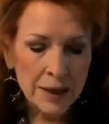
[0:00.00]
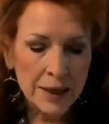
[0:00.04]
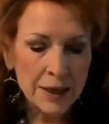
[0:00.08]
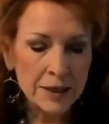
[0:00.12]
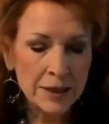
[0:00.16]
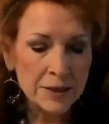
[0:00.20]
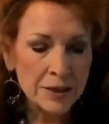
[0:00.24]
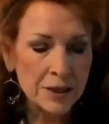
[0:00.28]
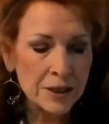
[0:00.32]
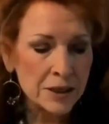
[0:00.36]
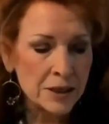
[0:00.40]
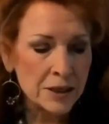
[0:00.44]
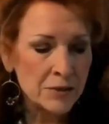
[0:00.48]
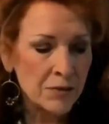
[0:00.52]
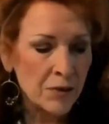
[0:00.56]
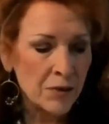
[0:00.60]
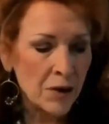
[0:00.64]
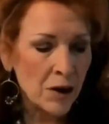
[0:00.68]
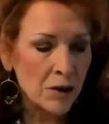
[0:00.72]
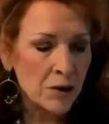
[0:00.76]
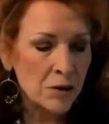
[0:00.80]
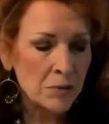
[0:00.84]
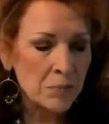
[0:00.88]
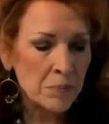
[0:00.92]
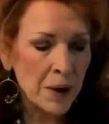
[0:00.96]
Guilt is
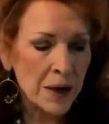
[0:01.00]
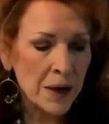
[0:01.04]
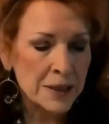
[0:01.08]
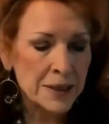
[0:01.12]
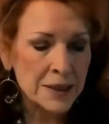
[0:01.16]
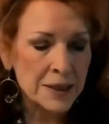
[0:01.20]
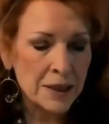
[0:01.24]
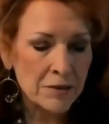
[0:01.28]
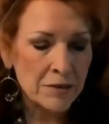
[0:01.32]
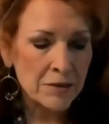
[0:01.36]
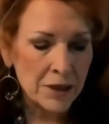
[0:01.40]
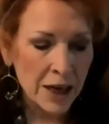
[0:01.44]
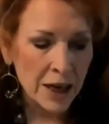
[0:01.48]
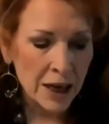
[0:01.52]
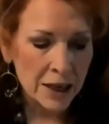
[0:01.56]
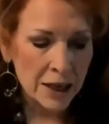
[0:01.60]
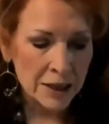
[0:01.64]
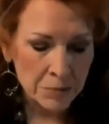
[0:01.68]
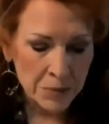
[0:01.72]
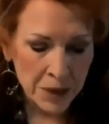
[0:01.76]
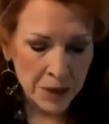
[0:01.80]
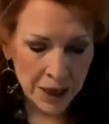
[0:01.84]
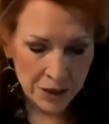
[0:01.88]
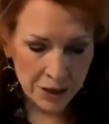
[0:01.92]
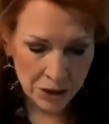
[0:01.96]
followed by self
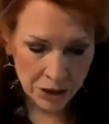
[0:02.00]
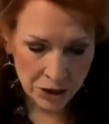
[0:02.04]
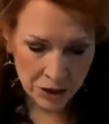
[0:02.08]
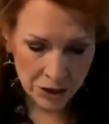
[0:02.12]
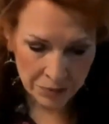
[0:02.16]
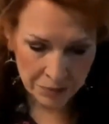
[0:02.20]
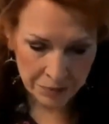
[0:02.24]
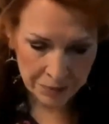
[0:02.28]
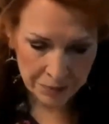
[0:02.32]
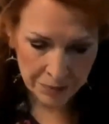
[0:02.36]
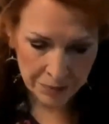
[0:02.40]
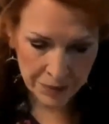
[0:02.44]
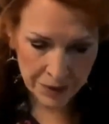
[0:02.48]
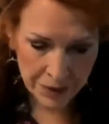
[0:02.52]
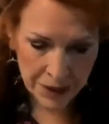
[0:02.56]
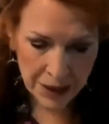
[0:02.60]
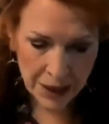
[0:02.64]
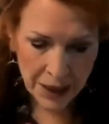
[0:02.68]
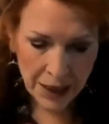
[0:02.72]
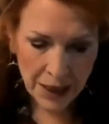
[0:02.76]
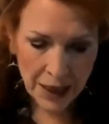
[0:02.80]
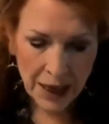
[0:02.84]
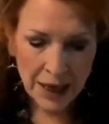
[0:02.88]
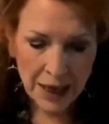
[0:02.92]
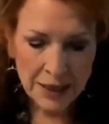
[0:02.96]
condemnation,
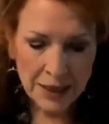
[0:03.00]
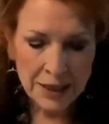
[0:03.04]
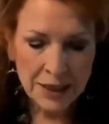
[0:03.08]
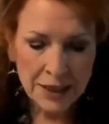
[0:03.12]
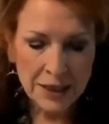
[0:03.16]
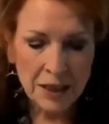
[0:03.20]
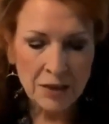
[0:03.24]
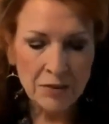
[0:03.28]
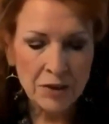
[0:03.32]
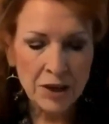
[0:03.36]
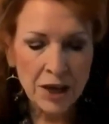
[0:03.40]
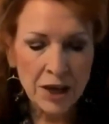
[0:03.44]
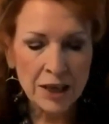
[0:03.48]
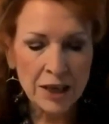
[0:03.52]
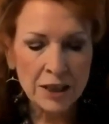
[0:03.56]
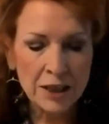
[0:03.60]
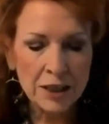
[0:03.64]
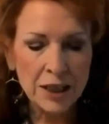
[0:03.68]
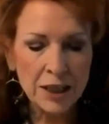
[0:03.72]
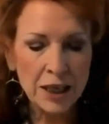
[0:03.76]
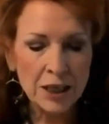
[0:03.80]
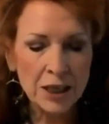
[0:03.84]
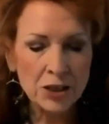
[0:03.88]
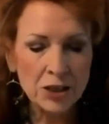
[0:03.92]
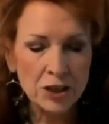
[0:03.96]
and self
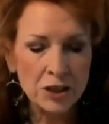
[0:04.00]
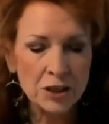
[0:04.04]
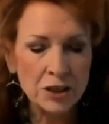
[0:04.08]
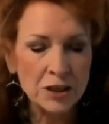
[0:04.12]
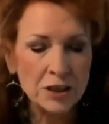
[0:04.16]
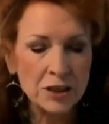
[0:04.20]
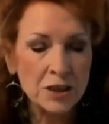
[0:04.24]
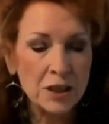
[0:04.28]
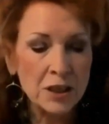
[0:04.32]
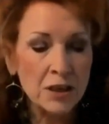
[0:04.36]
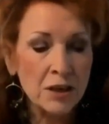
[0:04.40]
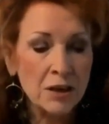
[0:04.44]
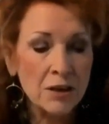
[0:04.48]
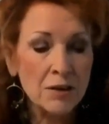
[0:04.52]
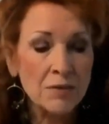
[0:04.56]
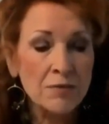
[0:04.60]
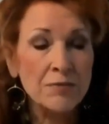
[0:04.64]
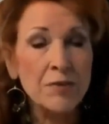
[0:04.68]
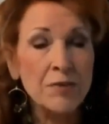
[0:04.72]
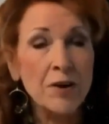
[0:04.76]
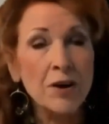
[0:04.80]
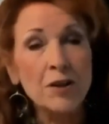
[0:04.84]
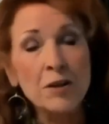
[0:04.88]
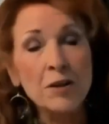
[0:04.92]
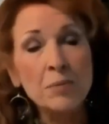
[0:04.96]
condemnation is
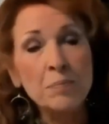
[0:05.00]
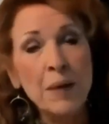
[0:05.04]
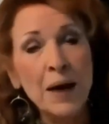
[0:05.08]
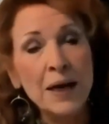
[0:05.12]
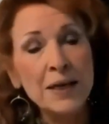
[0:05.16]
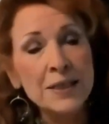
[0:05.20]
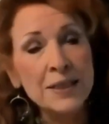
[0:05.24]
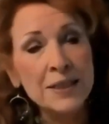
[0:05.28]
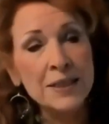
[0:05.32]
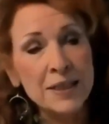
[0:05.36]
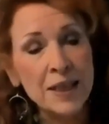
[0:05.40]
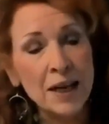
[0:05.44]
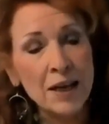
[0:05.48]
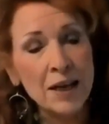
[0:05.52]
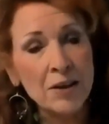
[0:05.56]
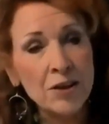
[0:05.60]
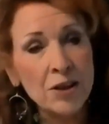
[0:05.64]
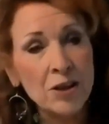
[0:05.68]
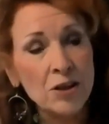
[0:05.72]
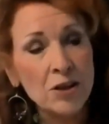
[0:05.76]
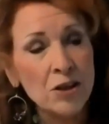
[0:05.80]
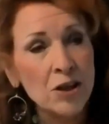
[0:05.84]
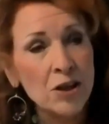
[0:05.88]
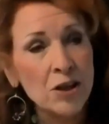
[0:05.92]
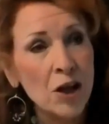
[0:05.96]
followed by
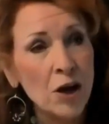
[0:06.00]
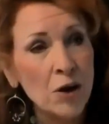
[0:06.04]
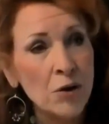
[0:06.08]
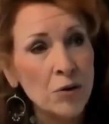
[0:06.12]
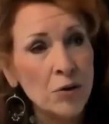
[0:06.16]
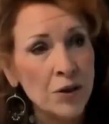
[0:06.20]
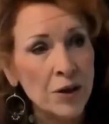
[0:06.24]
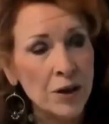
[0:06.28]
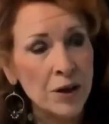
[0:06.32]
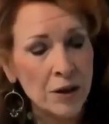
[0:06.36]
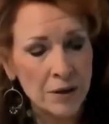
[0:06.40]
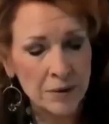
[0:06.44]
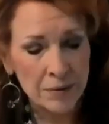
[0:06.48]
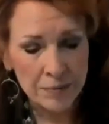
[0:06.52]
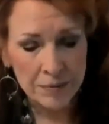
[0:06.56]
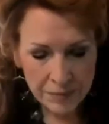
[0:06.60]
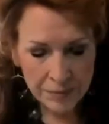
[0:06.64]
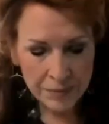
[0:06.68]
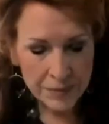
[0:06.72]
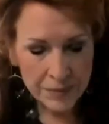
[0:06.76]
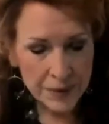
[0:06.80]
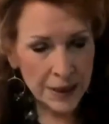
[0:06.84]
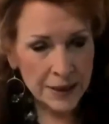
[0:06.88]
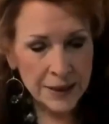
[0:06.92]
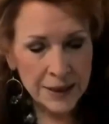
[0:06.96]
self loathing.
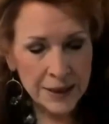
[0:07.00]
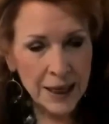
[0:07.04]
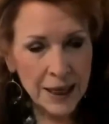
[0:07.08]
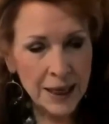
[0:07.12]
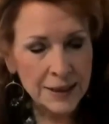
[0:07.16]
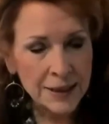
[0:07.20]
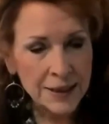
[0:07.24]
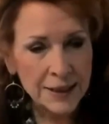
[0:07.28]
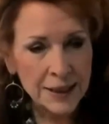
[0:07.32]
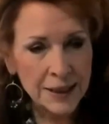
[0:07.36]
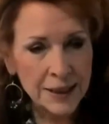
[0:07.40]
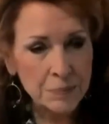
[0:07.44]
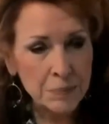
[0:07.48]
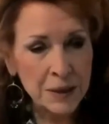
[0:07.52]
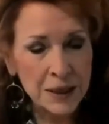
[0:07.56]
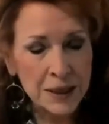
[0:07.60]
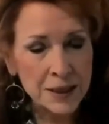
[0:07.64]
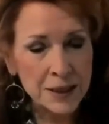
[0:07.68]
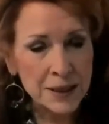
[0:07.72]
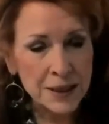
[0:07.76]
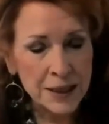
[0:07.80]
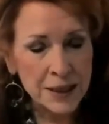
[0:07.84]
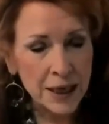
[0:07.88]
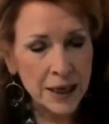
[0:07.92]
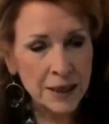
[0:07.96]
That's not
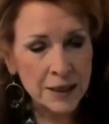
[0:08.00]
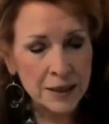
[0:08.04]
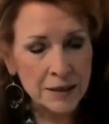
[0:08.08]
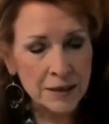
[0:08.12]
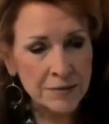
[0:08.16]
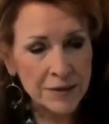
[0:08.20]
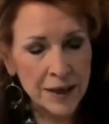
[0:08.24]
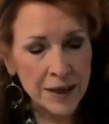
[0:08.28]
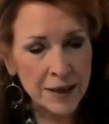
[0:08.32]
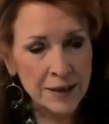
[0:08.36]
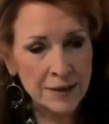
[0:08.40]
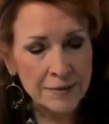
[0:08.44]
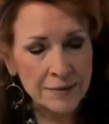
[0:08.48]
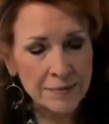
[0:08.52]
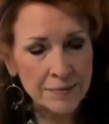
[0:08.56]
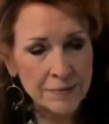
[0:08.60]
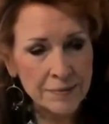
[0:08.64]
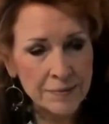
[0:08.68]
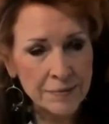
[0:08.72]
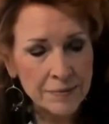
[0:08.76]
being sanctified.